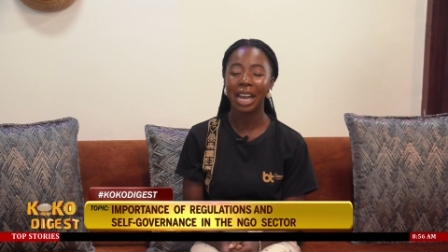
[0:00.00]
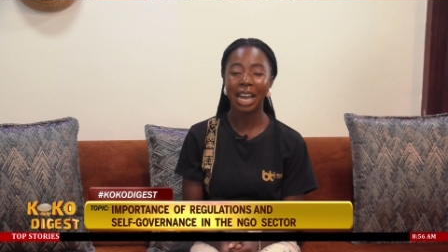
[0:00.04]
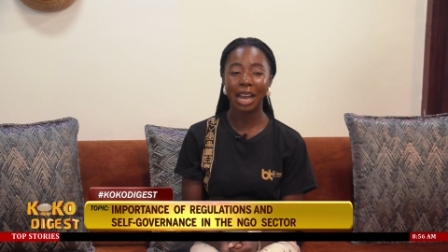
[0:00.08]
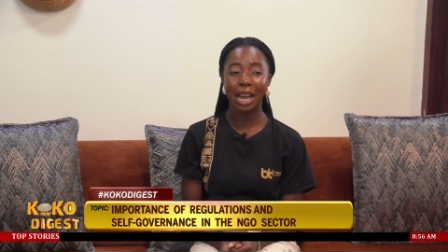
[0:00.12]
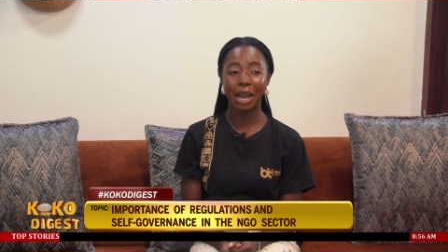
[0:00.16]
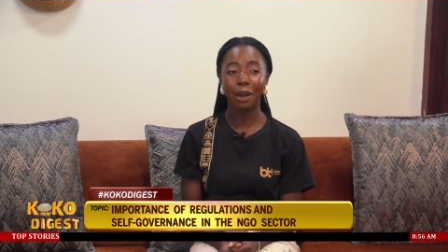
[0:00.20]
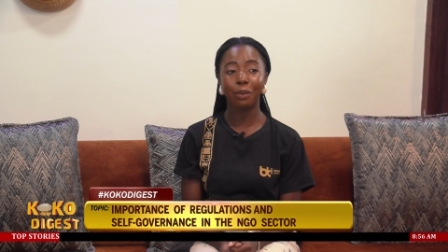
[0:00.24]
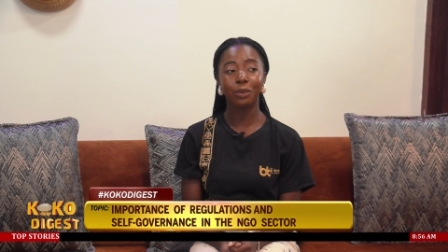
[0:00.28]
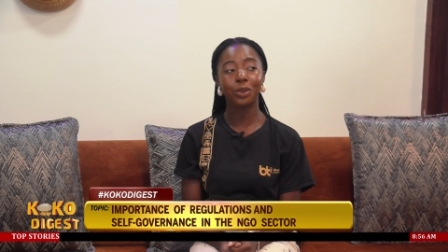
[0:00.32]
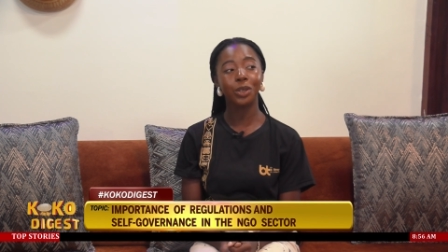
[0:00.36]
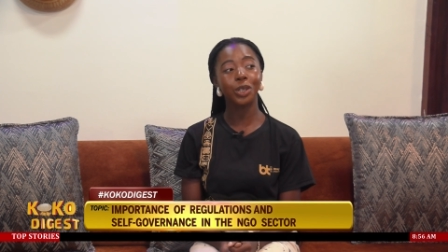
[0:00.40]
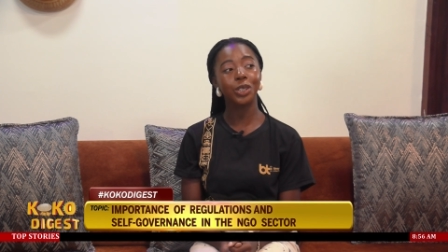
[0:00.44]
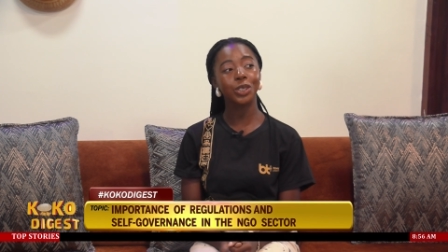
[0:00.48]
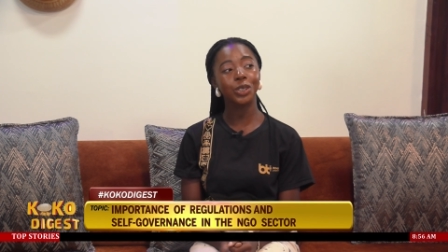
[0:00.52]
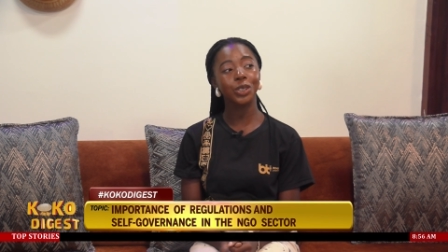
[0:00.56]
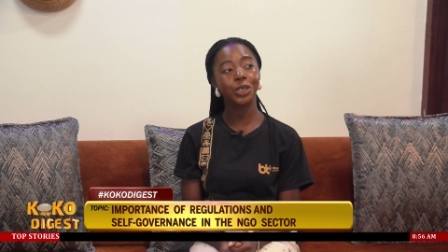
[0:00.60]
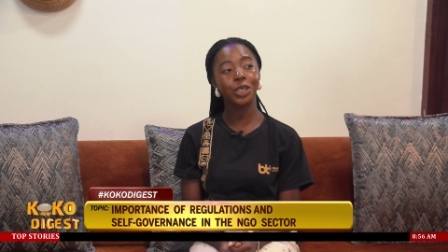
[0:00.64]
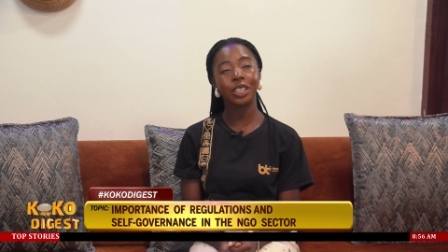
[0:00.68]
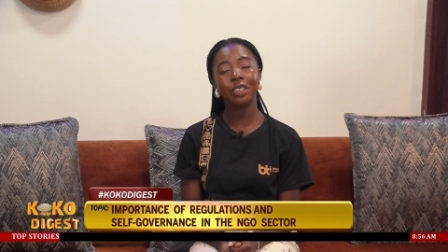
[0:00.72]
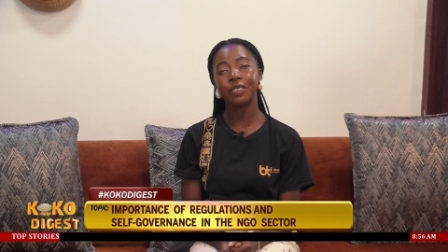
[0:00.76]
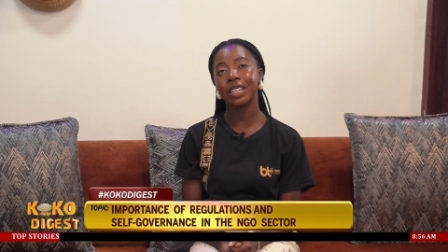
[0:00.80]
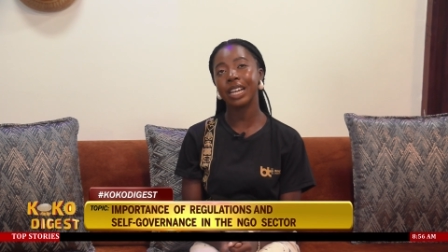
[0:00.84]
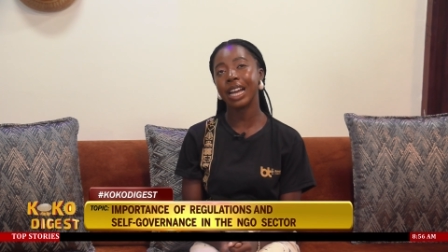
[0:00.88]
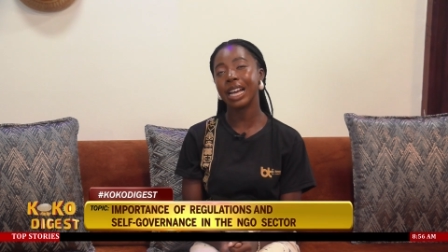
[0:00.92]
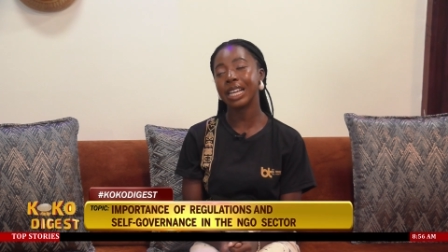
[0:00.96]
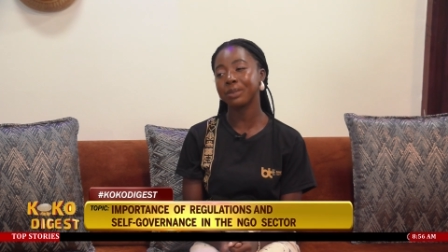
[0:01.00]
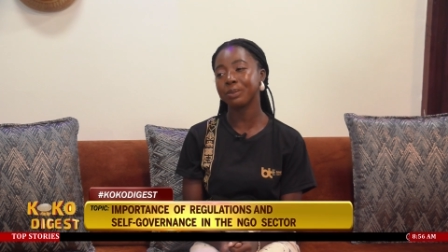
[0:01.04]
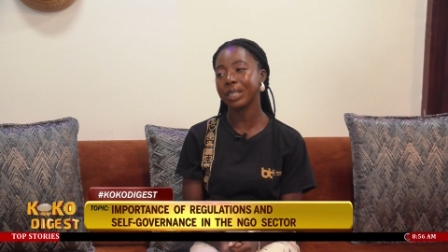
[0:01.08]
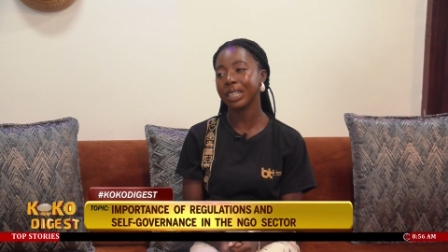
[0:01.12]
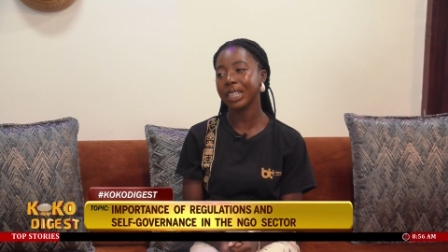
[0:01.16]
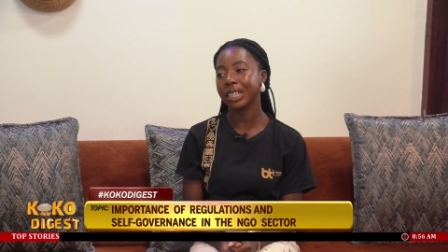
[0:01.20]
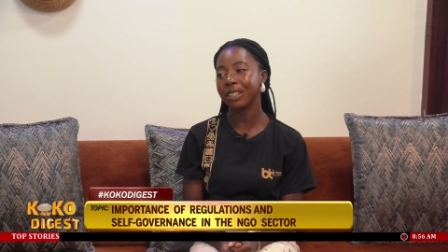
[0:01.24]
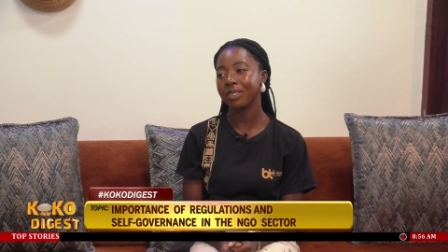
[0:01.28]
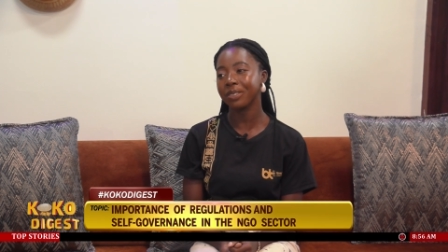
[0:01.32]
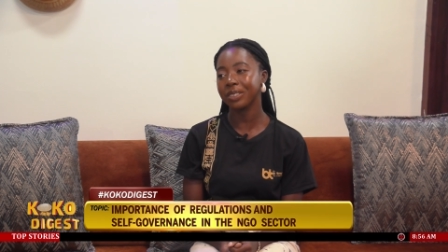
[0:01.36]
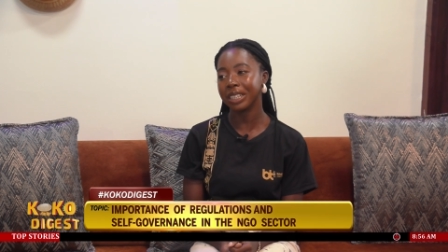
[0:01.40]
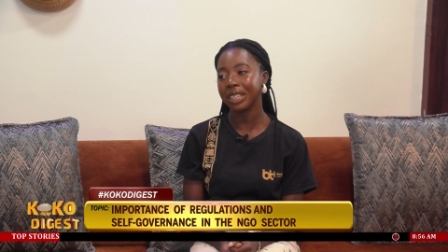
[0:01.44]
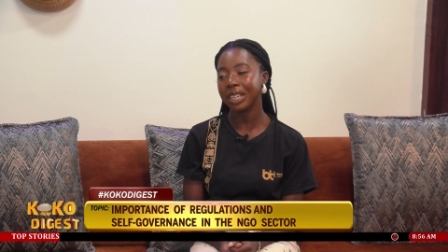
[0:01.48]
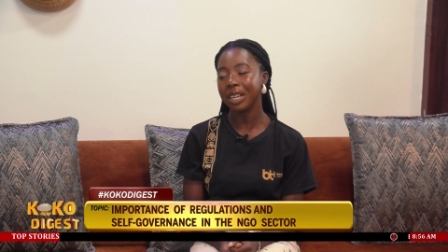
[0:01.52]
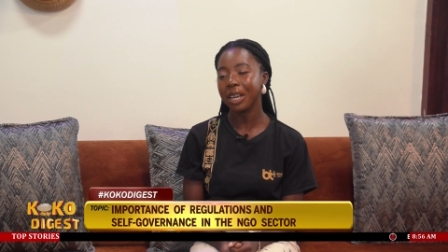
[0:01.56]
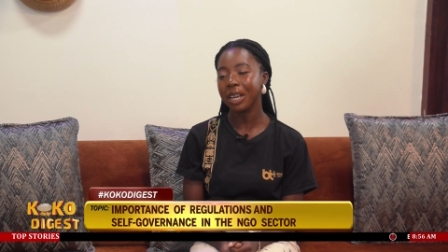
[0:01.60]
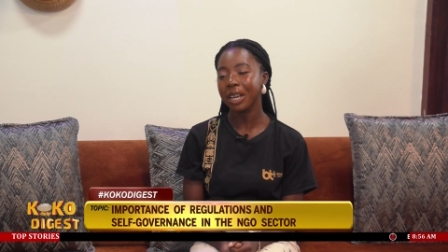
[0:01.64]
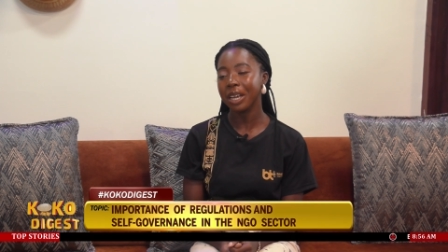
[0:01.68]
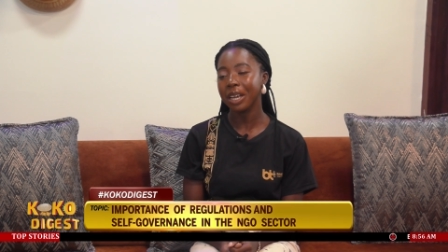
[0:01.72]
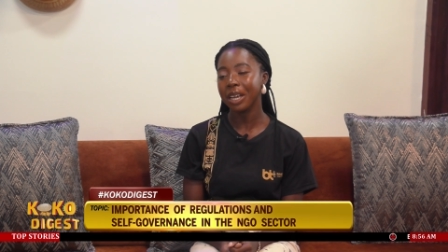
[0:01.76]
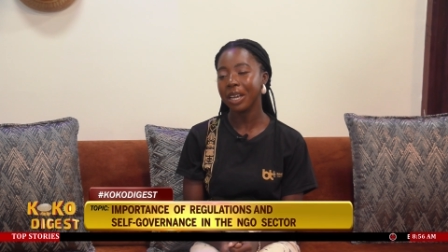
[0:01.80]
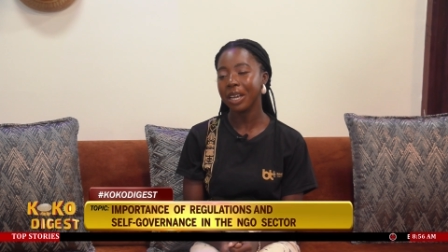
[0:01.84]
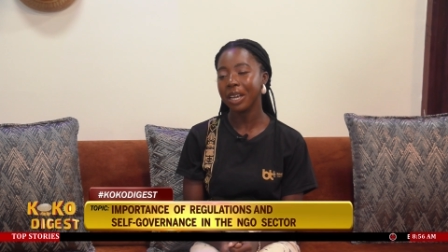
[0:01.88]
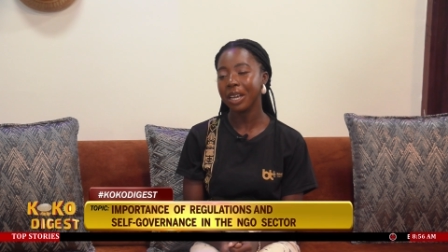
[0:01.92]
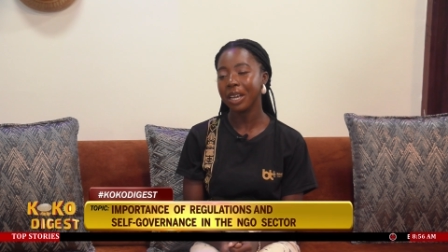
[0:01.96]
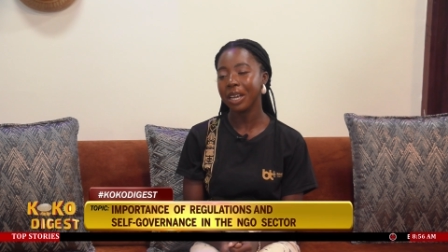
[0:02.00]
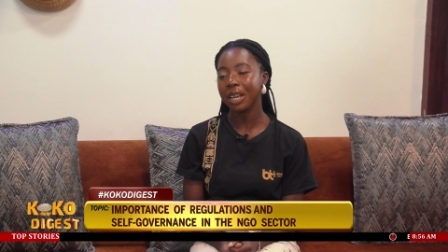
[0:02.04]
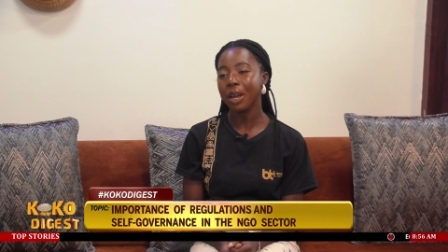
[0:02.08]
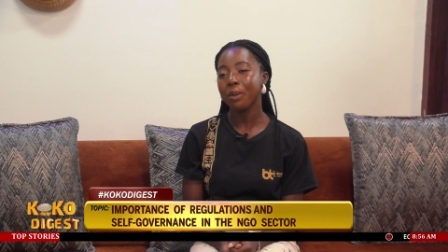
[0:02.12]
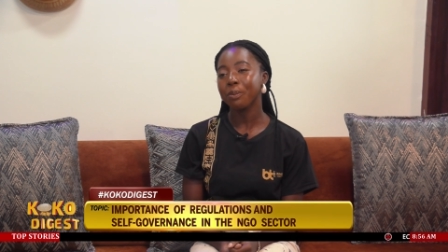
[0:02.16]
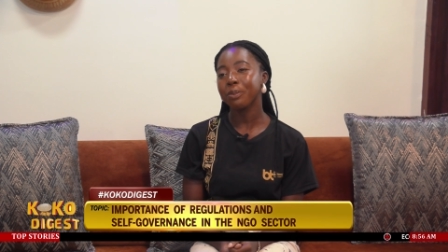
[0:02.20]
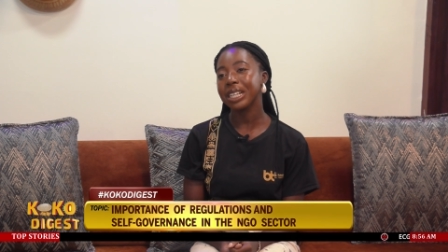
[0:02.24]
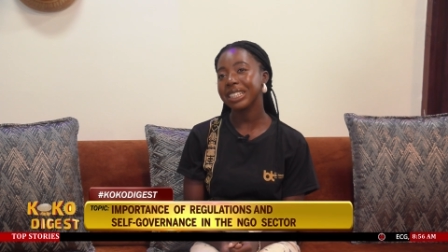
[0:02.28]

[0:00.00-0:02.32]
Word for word: Okay. I'm not sure if it has been lifted.